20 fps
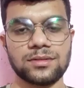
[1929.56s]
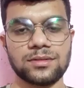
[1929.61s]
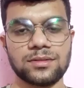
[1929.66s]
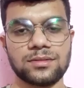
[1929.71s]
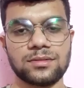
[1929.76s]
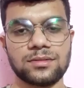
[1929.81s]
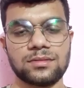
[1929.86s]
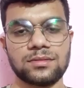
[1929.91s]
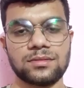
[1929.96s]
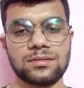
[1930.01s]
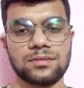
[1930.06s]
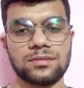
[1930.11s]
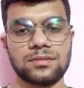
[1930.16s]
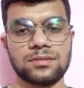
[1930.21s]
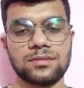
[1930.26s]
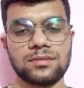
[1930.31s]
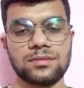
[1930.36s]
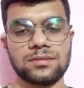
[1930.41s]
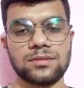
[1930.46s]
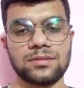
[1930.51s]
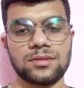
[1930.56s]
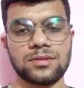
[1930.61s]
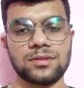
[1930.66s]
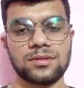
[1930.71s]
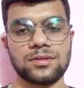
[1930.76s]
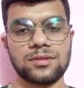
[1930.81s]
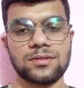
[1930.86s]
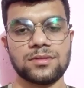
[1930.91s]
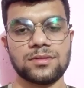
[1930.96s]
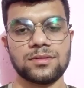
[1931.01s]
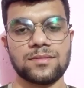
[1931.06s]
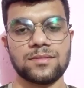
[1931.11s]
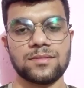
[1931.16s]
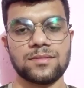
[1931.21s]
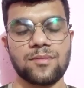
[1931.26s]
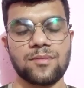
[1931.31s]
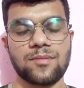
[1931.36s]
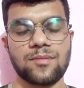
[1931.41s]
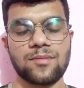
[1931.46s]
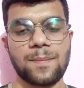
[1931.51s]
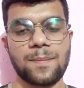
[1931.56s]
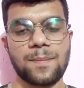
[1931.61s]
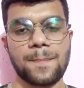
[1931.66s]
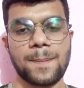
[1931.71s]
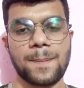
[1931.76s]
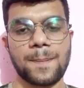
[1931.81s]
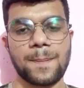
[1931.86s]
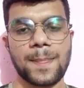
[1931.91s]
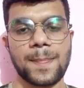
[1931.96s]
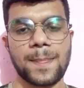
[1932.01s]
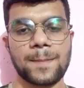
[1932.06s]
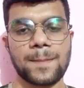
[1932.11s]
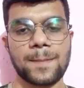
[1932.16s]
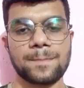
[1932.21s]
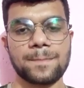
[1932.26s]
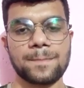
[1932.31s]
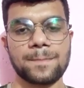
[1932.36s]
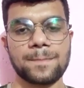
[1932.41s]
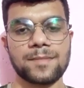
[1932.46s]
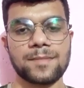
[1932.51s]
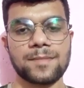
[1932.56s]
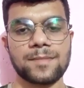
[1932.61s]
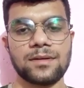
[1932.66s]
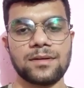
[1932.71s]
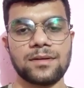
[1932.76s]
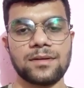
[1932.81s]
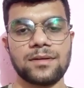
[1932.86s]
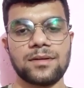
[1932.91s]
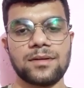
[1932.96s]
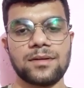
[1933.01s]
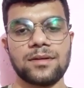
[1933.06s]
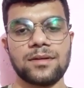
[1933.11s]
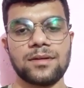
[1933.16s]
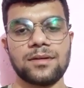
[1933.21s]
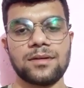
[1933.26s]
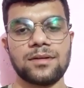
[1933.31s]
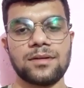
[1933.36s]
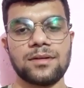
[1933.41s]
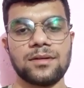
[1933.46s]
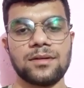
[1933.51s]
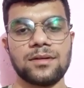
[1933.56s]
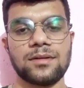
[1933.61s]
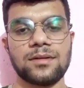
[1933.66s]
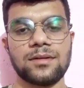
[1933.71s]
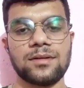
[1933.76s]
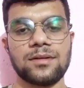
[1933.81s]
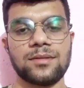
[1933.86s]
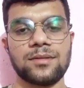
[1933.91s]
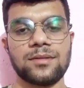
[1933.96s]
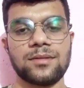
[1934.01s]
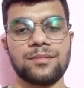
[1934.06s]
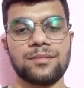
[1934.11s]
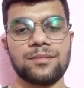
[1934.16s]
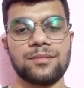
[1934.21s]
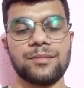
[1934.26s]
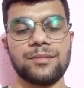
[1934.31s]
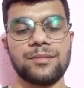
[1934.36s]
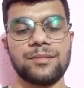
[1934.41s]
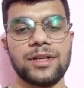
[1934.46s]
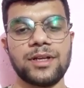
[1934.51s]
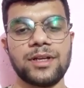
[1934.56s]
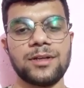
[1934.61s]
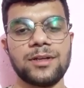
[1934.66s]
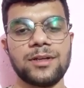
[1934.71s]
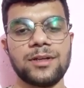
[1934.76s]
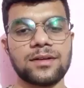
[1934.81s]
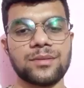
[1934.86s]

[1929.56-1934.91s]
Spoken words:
products of this trade is made of maida or a refined wheat flour,